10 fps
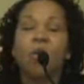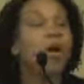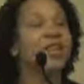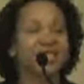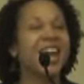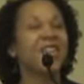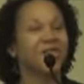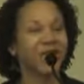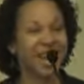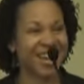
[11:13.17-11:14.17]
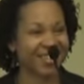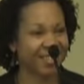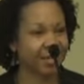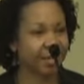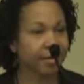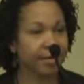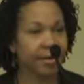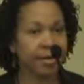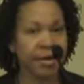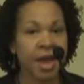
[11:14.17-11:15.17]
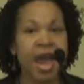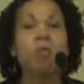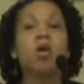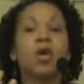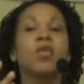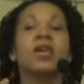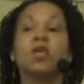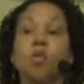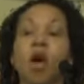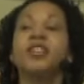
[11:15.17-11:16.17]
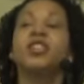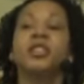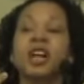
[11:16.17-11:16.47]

what is naturally us. And when we would want to